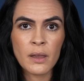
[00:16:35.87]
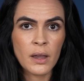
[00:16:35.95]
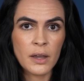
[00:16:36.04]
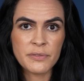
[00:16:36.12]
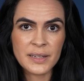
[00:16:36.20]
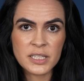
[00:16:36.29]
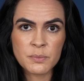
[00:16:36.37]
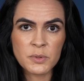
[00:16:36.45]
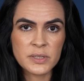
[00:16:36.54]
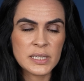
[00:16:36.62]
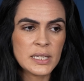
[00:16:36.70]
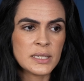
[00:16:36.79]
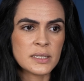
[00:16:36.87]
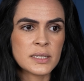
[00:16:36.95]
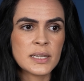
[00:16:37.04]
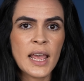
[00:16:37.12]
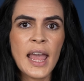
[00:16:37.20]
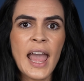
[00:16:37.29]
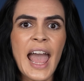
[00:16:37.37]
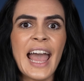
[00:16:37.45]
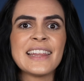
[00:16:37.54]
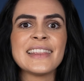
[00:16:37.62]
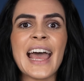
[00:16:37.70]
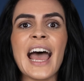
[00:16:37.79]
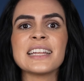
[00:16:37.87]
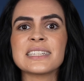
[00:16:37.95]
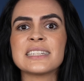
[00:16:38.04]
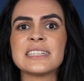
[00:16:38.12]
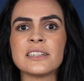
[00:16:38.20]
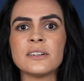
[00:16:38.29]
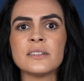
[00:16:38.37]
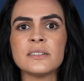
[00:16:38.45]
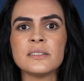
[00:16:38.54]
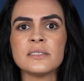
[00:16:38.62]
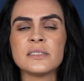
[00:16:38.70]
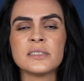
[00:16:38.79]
of expertise. And that still